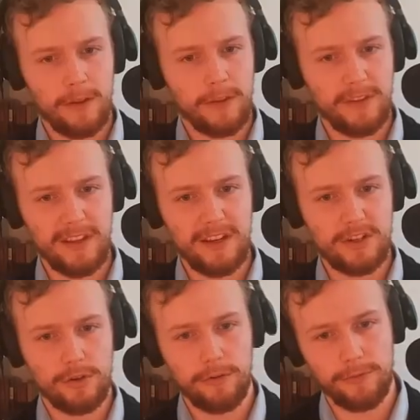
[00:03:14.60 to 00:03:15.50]
The
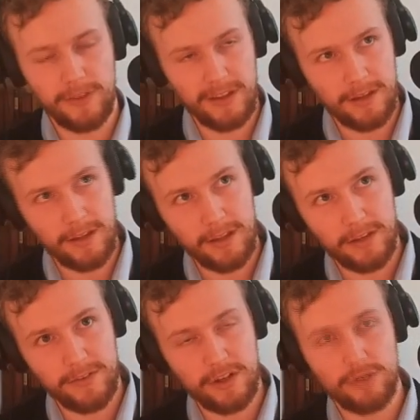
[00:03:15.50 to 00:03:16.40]
issue of the
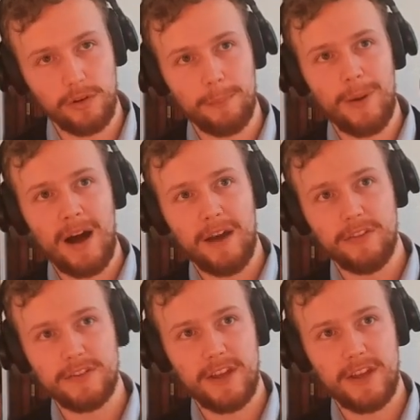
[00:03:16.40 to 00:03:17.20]
individual mines